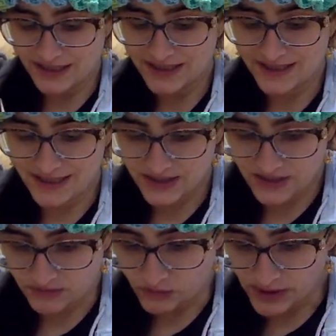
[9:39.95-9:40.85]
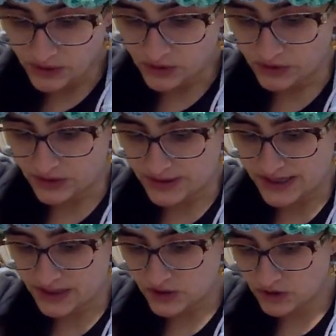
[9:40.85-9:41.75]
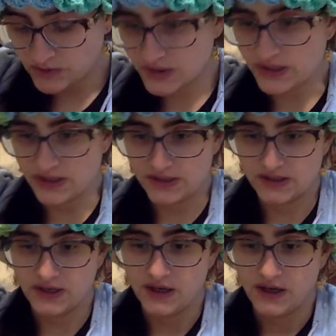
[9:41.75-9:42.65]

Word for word: consists of real goods and services.